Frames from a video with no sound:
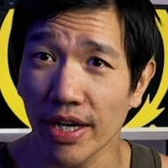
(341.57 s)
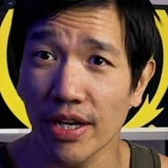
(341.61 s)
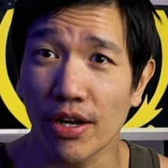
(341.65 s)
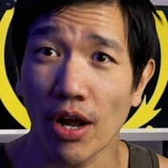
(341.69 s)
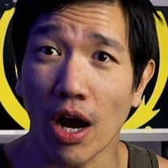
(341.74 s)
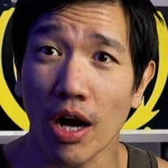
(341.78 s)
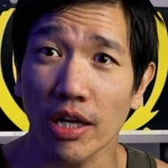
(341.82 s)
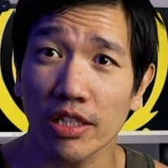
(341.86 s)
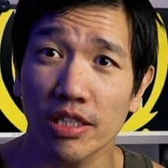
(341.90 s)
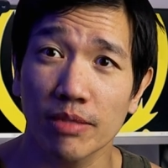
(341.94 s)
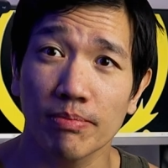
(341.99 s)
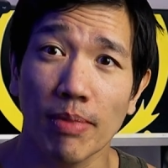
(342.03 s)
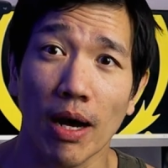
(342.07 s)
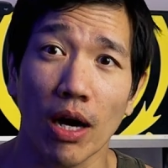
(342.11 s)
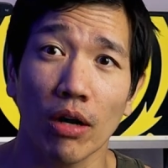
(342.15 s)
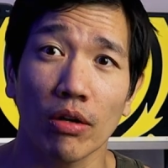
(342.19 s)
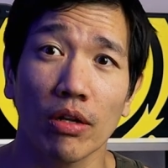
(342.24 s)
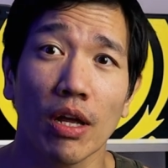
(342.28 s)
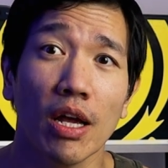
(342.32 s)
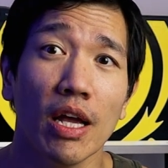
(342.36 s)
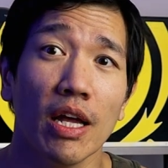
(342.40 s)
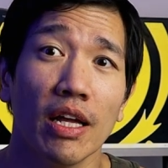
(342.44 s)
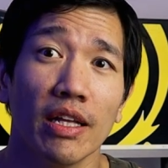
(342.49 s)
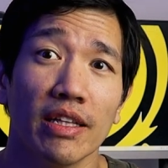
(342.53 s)
he talks
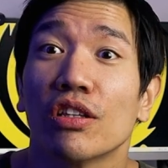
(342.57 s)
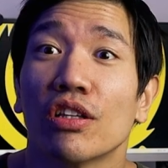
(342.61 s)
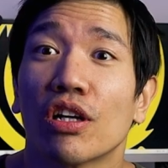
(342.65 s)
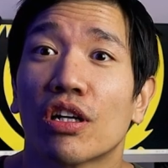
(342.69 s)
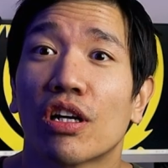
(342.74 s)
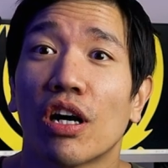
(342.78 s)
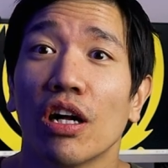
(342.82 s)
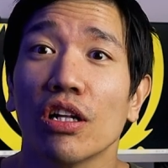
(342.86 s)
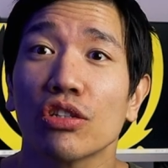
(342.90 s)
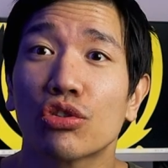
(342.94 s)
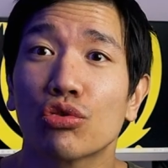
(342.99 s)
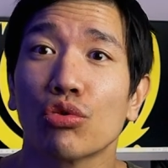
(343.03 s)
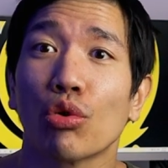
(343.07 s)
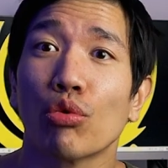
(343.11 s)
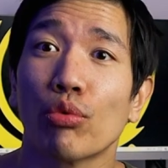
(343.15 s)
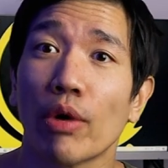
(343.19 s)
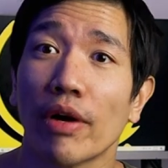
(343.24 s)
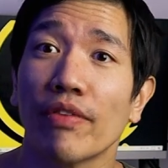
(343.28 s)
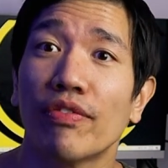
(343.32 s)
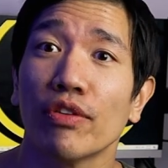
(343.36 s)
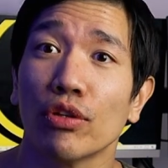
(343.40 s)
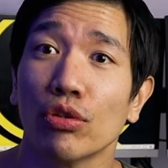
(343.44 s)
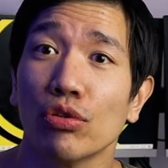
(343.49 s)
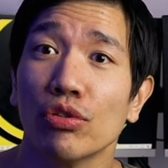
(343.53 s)
about the Cultural
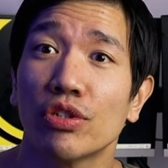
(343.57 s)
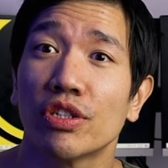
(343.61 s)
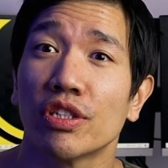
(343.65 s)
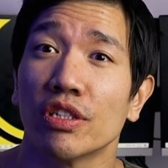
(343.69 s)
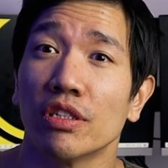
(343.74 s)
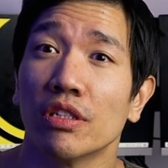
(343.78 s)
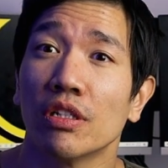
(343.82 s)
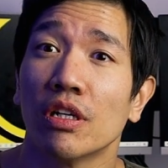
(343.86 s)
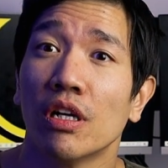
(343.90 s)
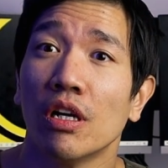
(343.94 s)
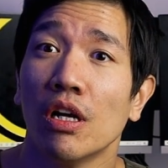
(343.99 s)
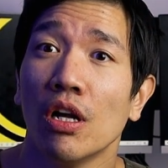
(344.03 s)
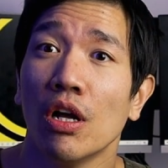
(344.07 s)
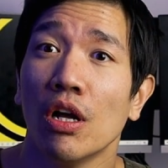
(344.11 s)
Revolution,